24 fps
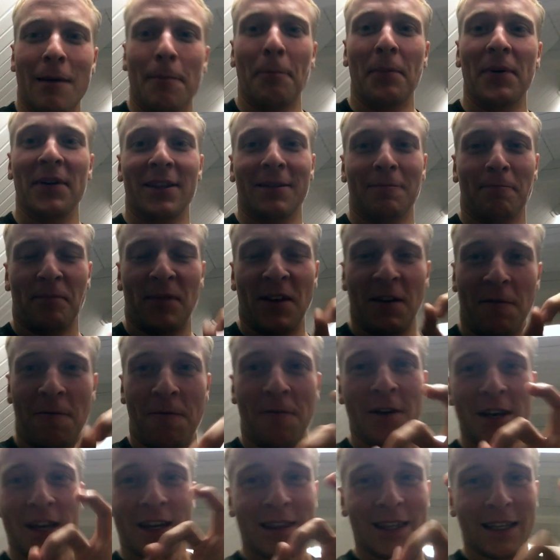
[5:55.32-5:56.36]
But the
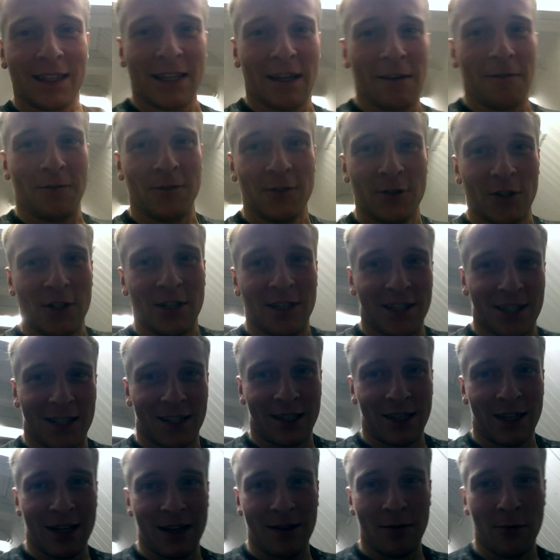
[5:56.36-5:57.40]
thing that I've
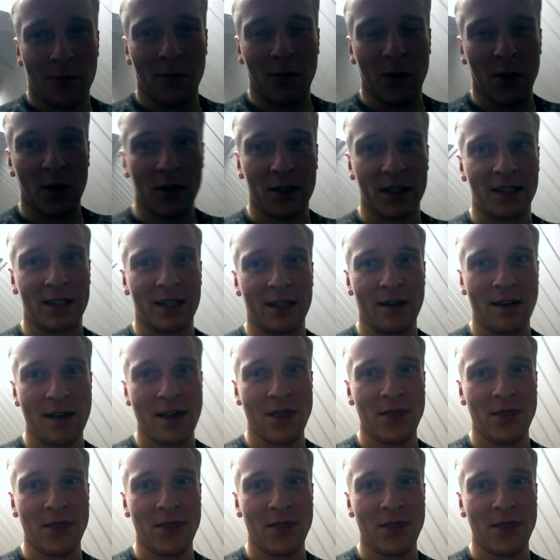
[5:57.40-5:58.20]
noticed was